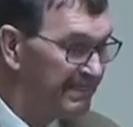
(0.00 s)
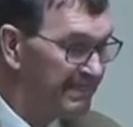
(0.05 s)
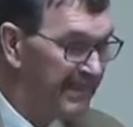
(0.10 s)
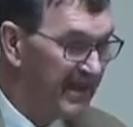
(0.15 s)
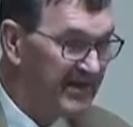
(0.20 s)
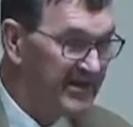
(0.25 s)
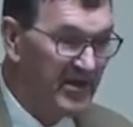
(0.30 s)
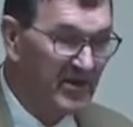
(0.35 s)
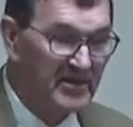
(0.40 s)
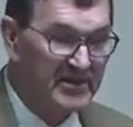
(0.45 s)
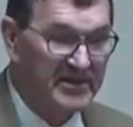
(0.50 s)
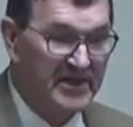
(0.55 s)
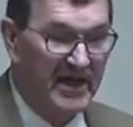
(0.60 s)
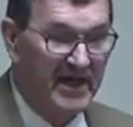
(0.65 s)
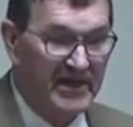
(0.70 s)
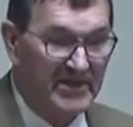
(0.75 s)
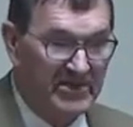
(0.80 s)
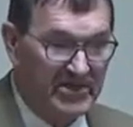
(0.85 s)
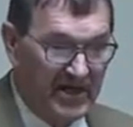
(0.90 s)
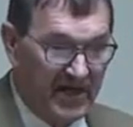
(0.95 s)
No
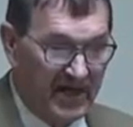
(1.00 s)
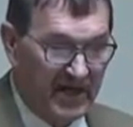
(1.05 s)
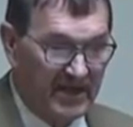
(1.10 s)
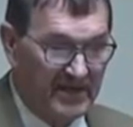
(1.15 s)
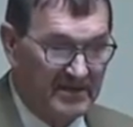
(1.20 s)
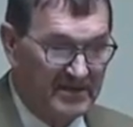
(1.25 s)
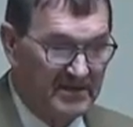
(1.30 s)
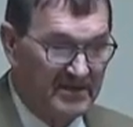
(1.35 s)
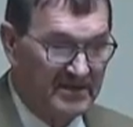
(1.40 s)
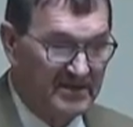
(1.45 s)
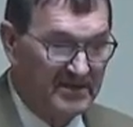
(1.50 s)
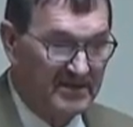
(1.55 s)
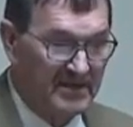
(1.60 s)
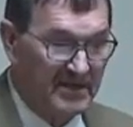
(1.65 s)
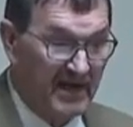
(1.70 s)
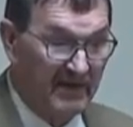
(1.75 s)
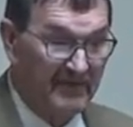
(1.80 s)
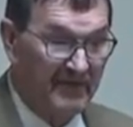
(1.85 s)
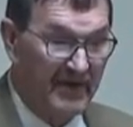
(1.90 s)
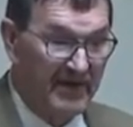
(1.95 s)
second chance.
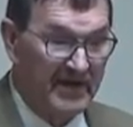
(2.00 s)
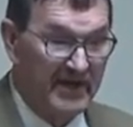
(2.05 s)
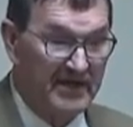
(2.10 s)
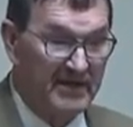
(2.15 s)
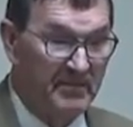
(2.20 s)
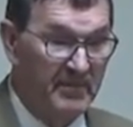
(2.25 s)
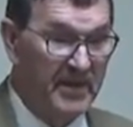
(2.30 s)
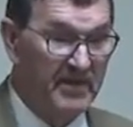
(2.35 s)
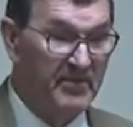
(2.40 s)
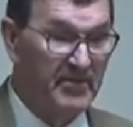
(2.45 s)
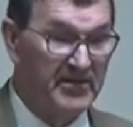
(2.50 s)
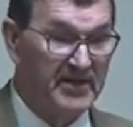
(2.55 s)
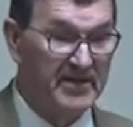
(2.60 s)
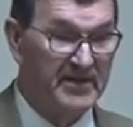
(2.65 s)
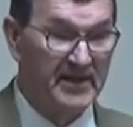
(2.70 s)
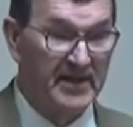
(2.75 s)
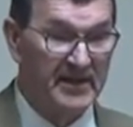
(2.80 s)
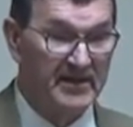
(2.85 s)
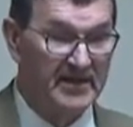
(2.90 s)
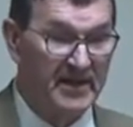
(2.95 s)
I've ran into people that
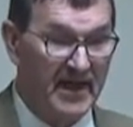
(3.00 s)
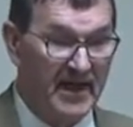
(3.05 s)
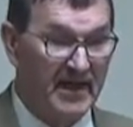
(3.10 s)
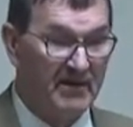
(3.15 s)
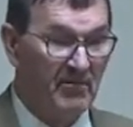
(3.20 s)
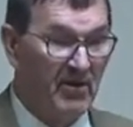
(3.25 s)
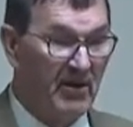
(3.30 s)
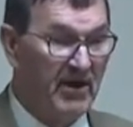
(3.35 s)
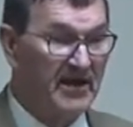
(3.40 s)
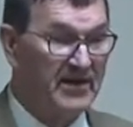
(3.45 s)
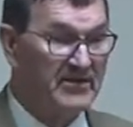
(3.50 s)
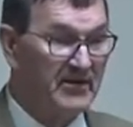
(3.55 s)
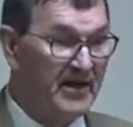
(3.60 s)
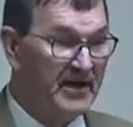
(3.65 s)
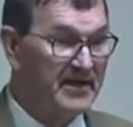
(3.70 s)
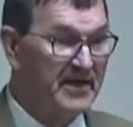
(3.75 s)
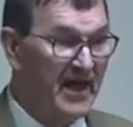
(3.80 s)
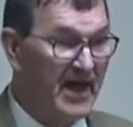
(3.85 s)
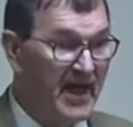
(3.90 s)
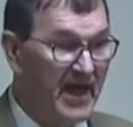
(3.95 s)
think that, well, after I
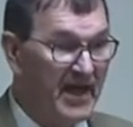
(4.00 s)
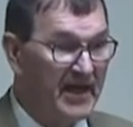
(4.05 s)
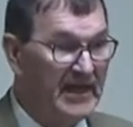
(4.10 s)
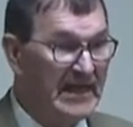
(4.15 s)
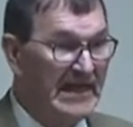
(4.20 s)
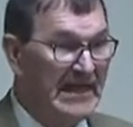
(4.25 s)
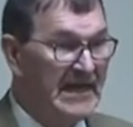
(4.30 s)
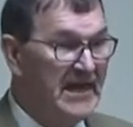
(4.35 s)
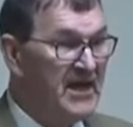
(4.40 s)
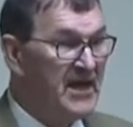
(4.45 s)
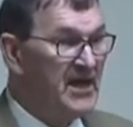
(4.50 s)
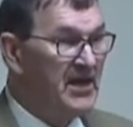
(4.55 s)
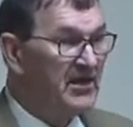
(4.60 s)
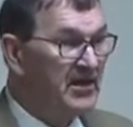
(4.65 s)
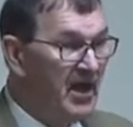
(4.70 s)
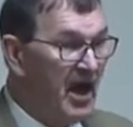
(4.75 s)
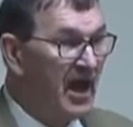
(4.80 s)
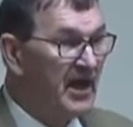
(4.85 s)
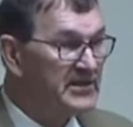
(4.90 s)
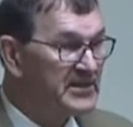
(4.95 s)
die,
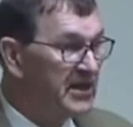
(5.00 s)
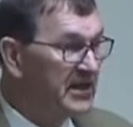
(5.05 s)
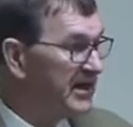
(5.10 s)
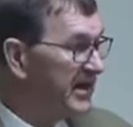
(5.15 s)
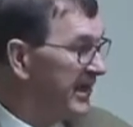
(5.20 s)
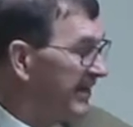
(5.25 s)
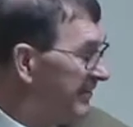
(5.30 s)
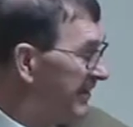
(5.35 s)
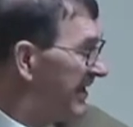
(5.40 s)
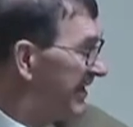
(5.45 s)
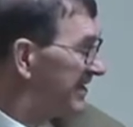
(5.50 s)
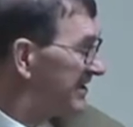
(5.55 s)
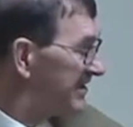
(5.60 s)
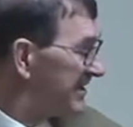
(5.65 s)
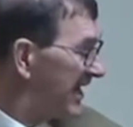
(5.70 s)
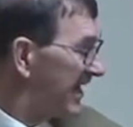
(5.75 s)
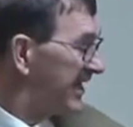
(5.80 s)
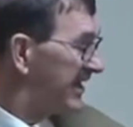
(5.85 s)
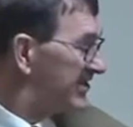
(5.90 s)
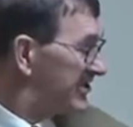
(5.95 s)
God's going to give me a
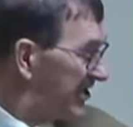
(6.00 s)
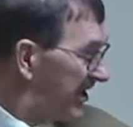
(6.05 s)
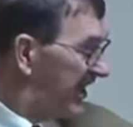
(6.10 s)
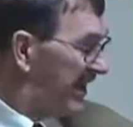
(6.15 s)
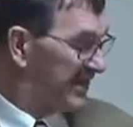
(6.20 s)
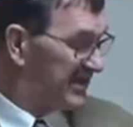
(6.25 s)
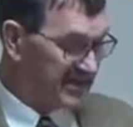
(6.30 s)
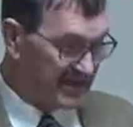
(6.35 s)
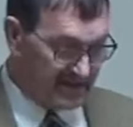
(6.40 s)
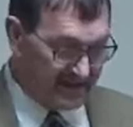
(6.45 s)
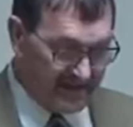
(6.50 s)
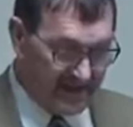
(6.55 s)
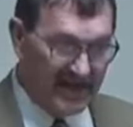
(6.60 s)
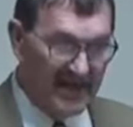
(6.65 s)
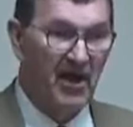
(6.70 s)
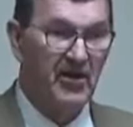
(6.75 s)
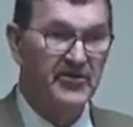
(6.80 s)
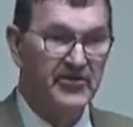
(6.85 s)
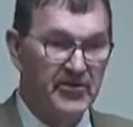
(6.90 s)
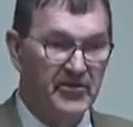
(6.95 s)
second chance and then
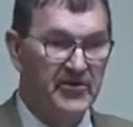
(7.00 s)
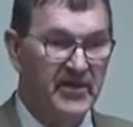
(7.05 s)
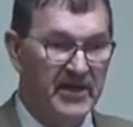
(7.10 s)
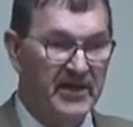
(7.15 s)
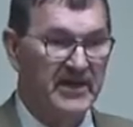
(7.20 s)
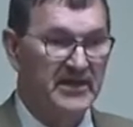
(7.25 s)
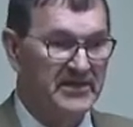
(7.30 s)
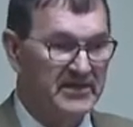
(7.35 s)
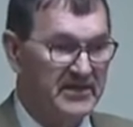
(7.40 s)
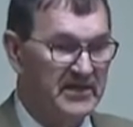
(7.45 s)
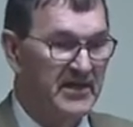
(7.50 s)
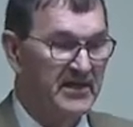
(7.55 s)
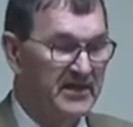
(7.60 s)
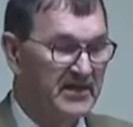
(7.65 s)
I'll do this.